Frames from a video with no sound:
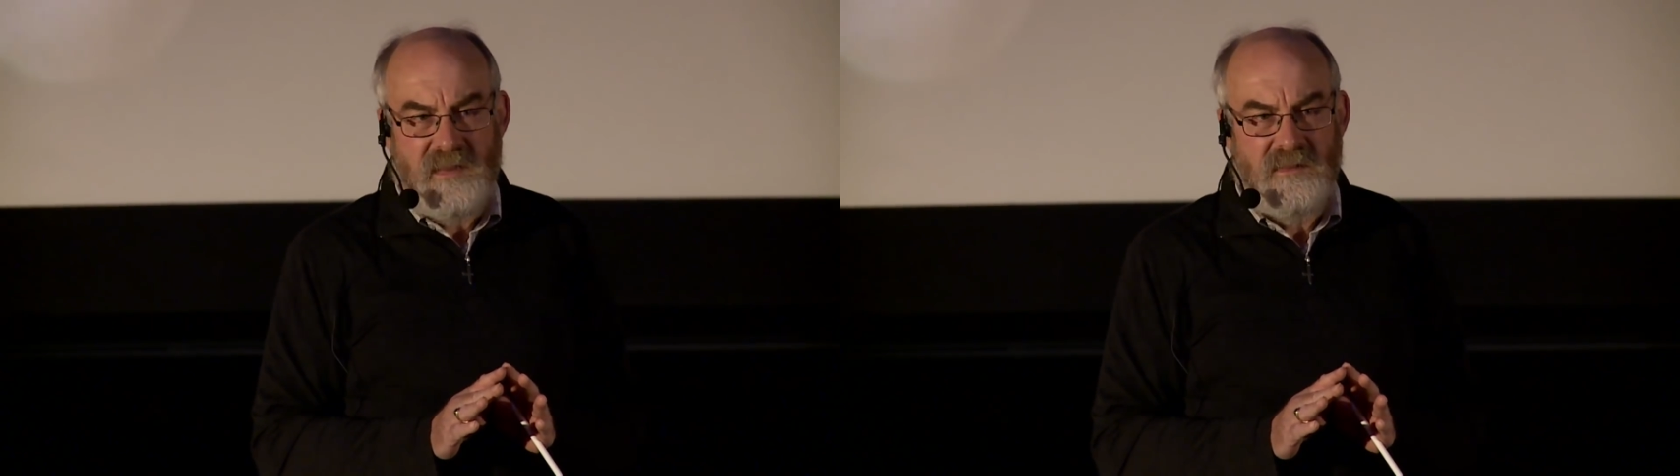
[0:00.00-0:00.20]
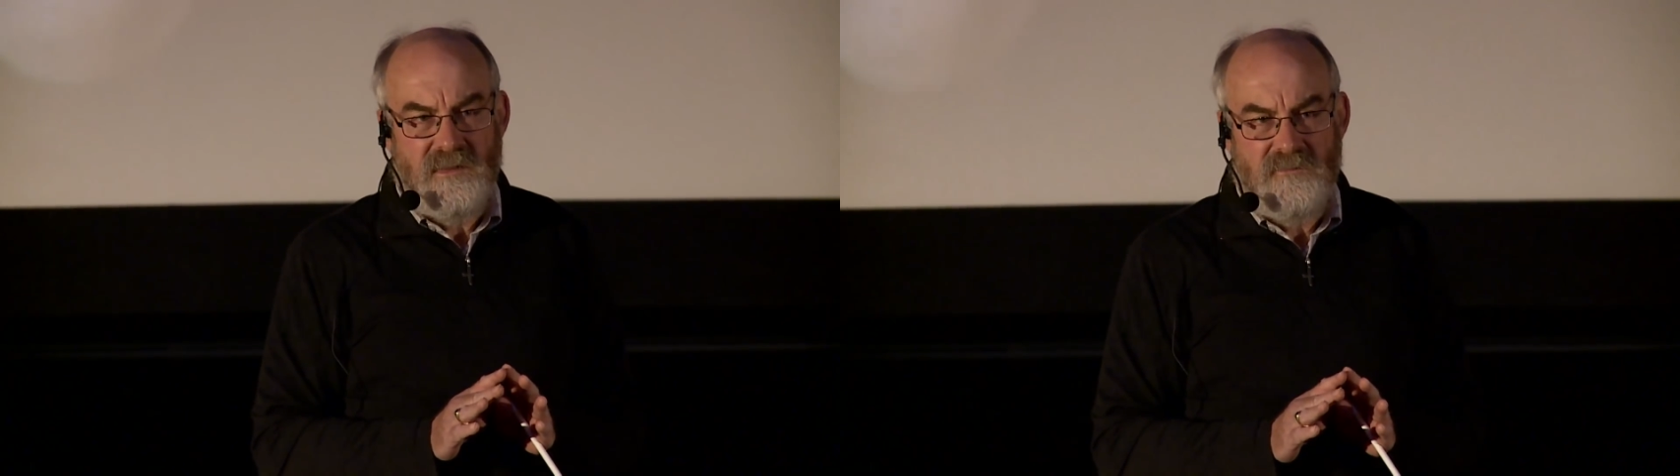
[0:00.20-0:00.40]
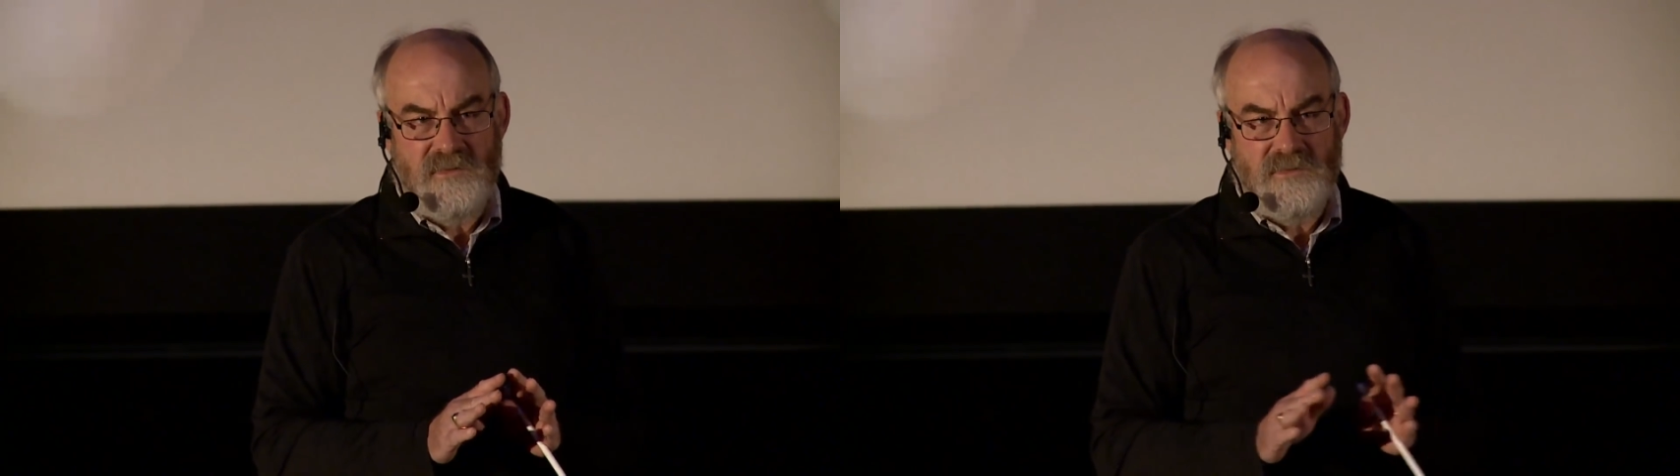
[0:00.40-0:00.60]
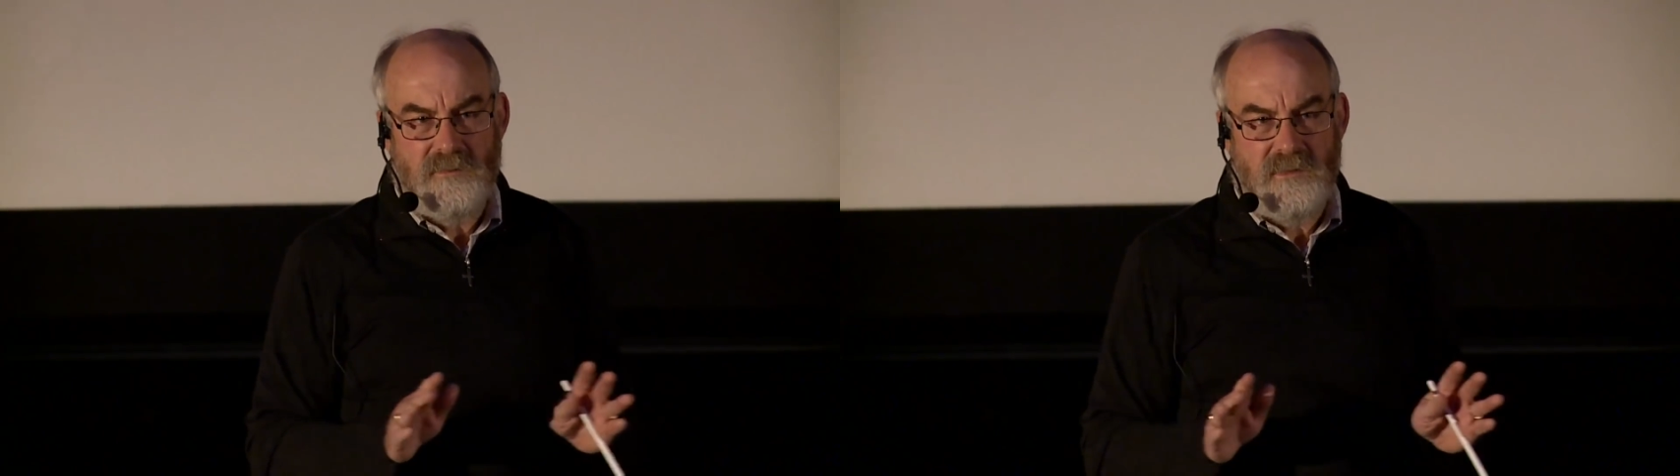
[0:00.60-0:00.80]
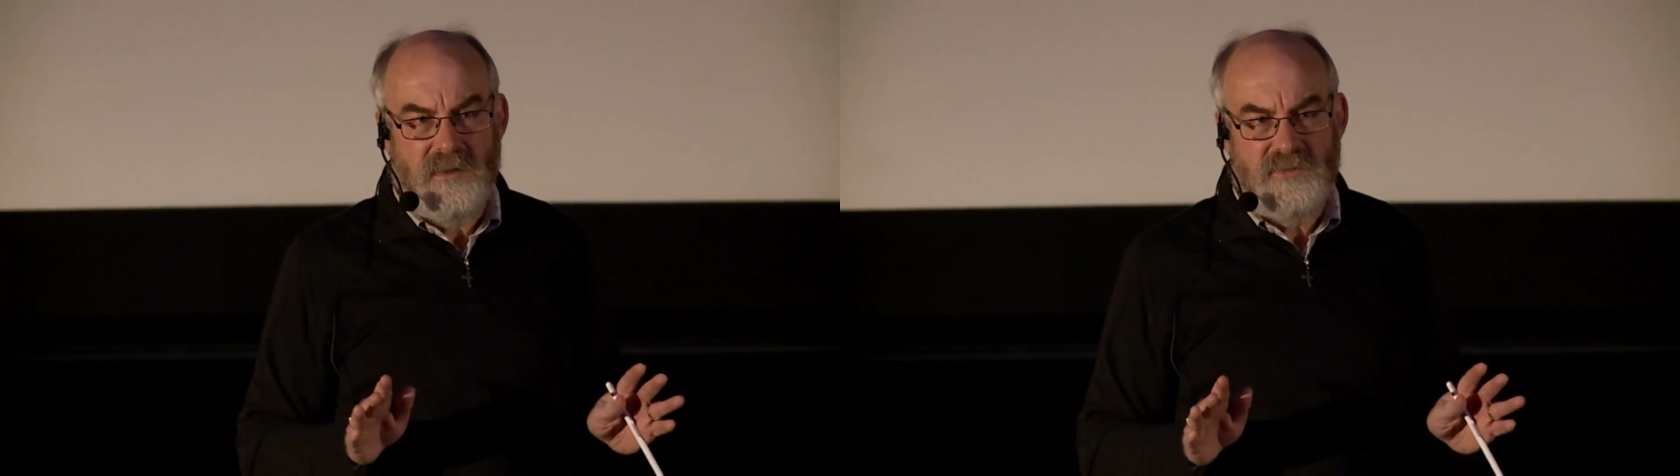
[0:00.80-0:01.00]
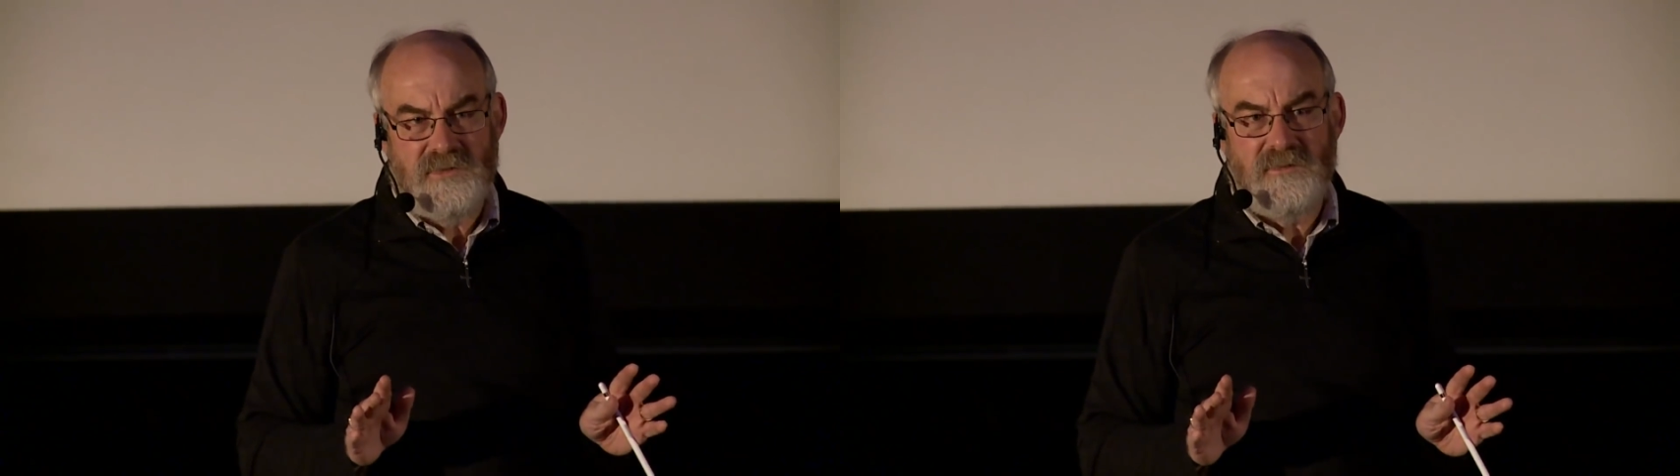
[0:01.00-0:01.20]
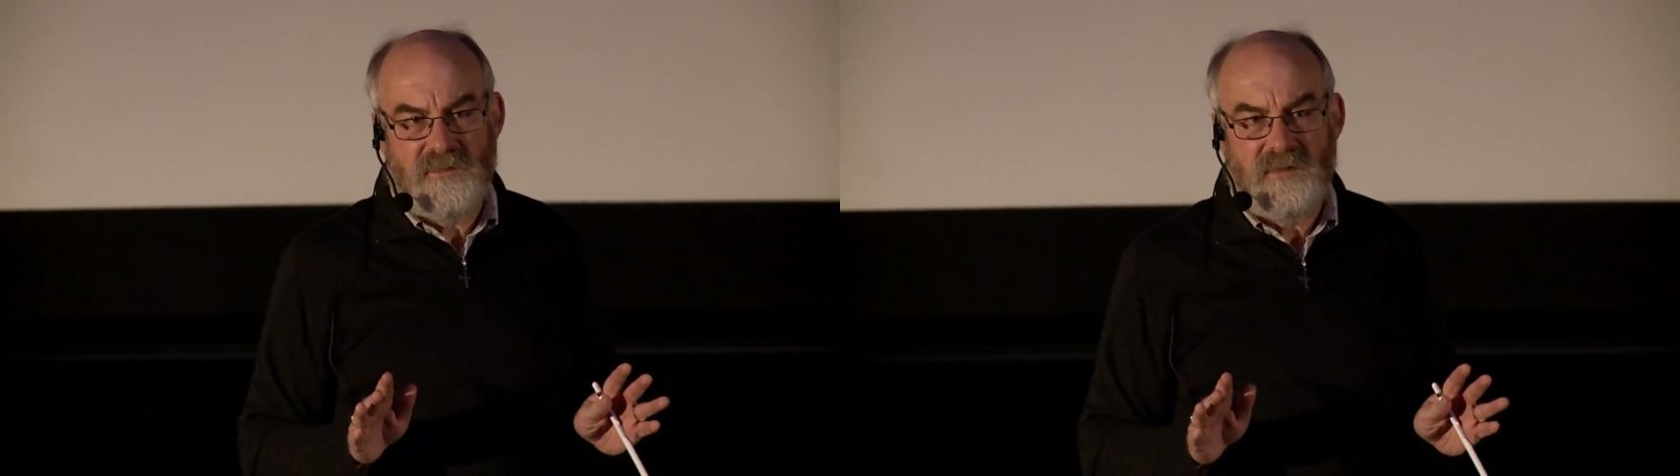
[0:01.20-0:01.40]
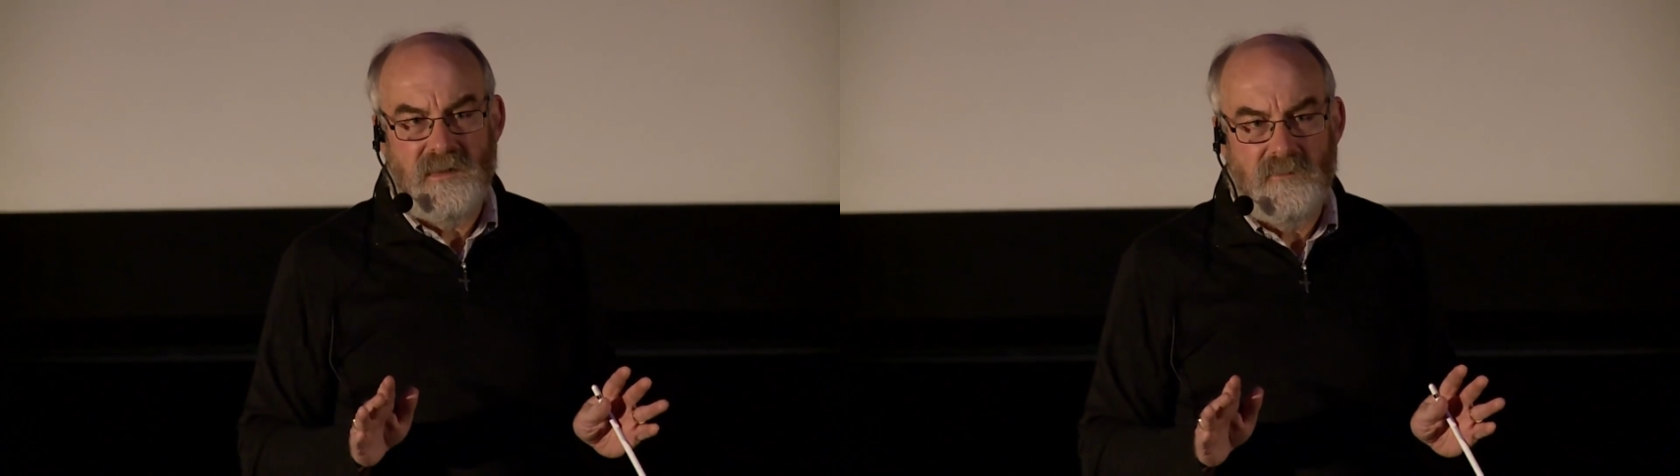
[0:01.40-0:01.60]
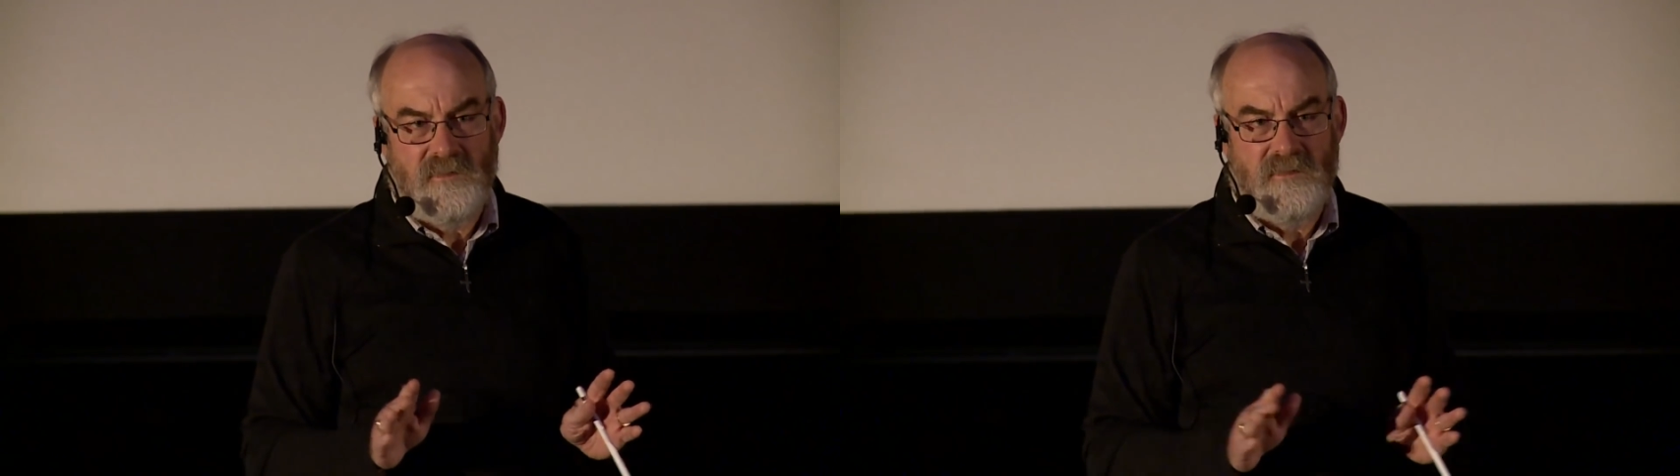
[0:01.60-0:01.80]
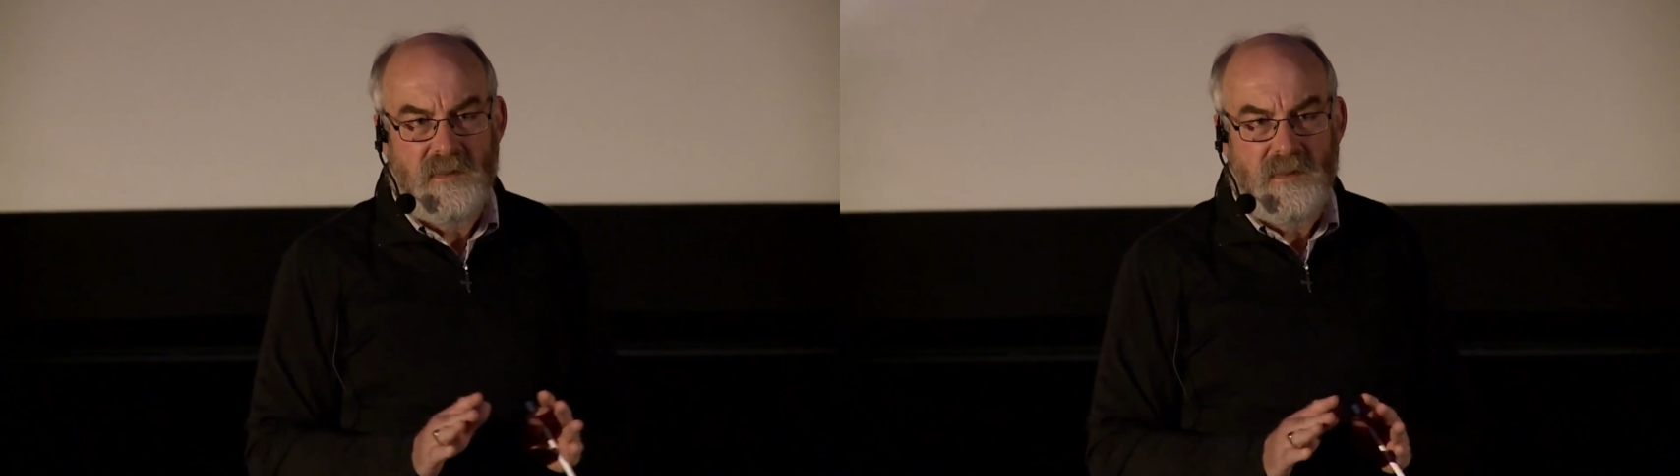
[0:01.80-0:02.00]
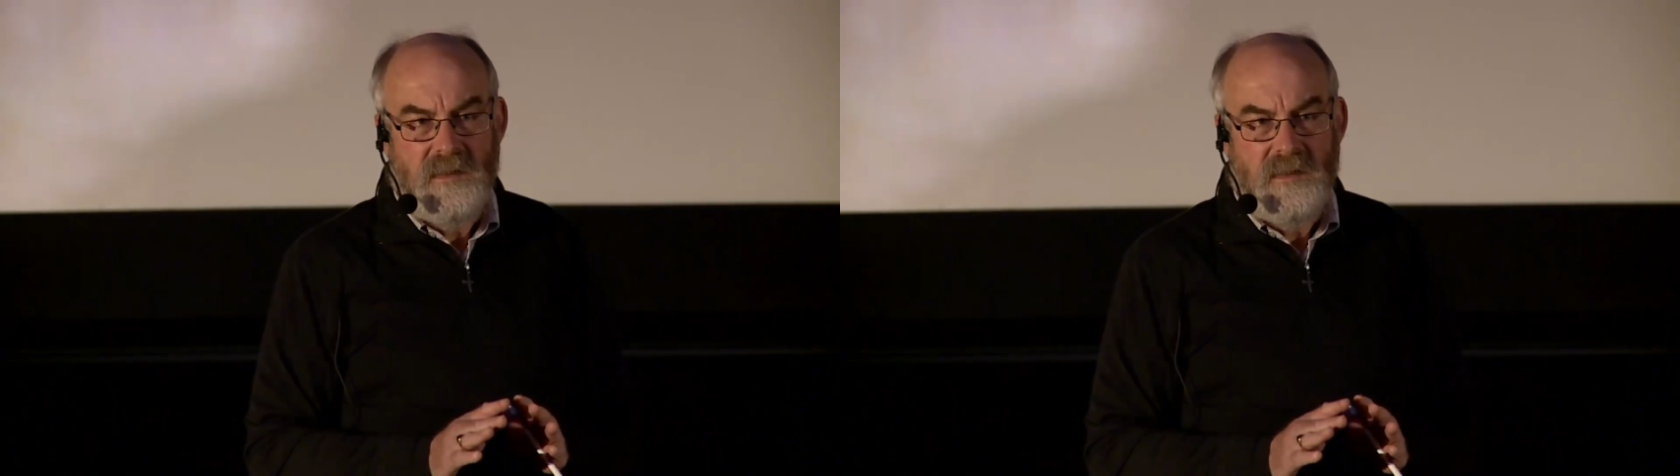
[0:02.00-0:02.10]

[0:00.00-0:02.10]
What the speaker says: individual coaching schemes